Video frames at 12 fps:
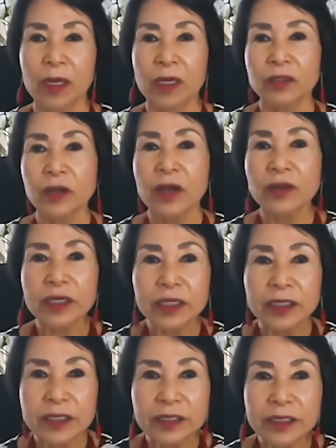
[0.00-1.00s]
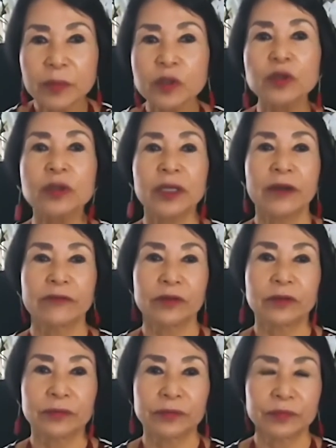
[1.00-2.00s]
So on the conceptual
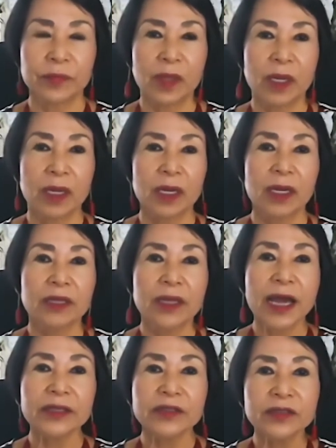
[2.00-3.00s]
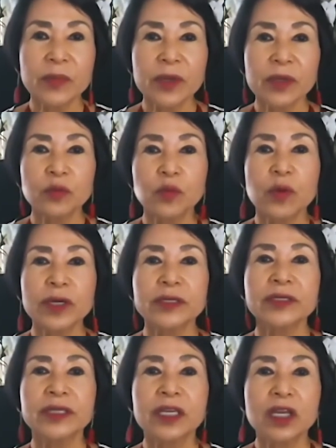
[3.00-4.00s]
level, that summit
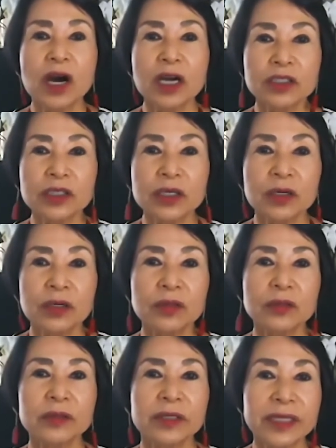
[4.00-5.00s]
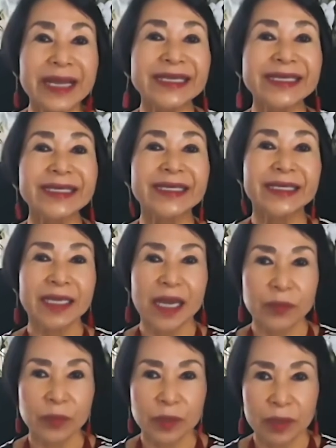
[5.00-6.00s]
was the logical next step
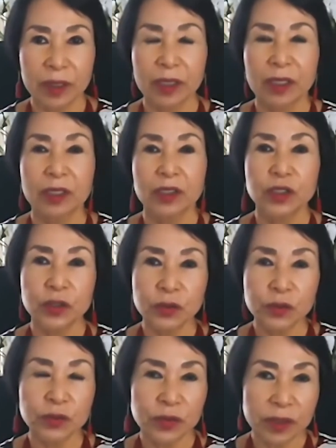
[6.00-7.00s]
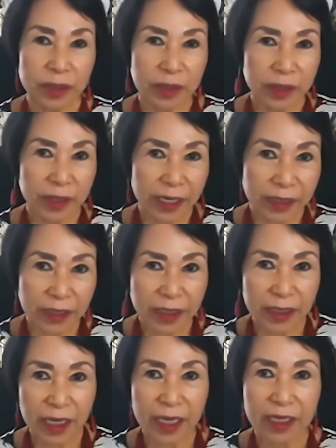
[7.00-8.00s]
to the
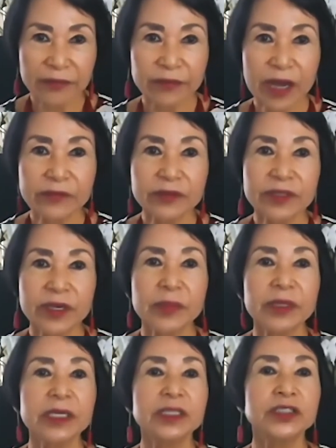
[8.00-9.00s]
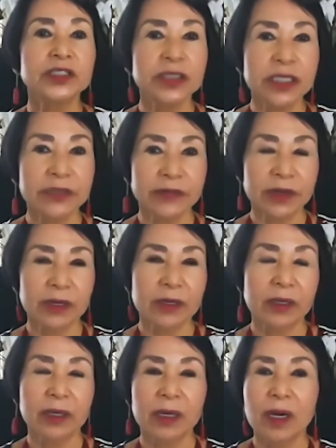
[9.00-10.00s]
1985 summit in Geneva,
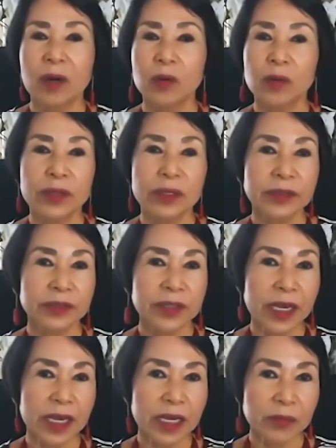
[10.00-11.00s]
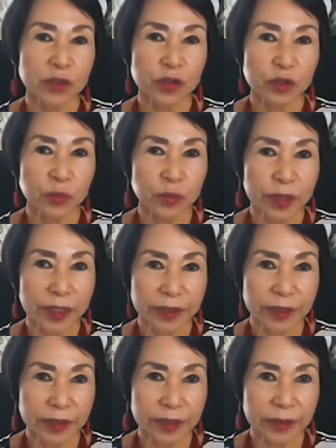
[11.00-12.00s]
where the same two
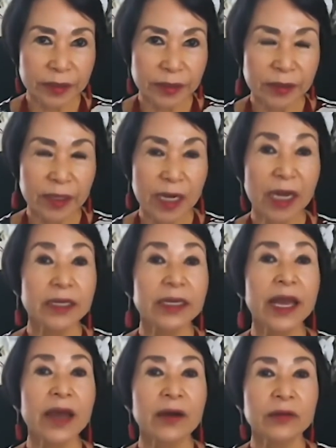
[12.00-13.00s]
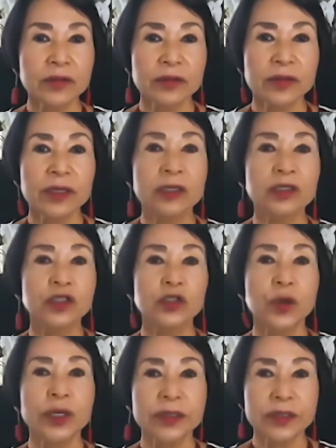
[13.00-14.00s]
presidents announced in a
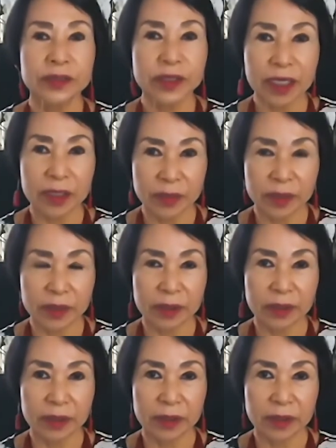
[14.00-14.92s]
joint statement